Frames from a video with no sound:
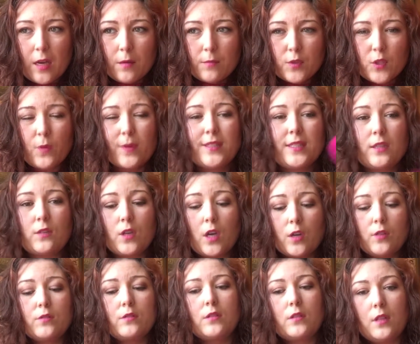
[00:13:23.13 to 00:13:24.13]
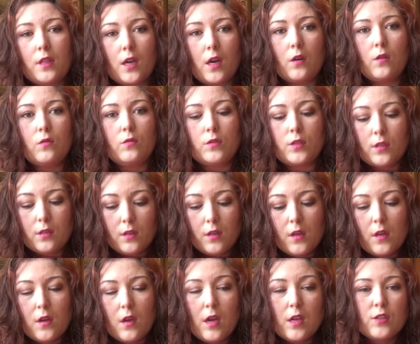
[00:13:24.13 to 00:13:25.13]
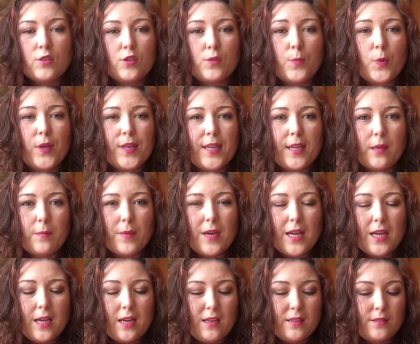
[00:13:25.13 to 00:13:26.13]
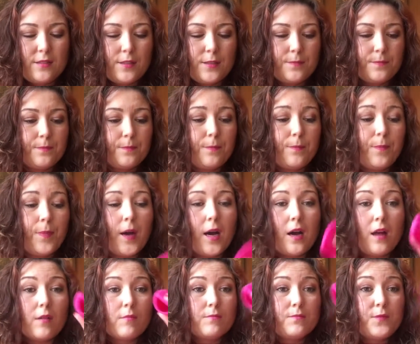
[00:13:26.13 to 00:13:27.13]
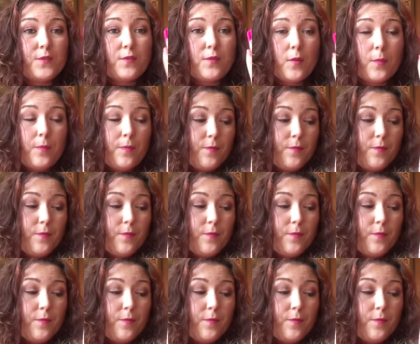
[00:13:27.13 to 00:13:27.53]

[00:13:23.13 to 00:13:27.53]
so I did go to the old, just putting it in my hand, but for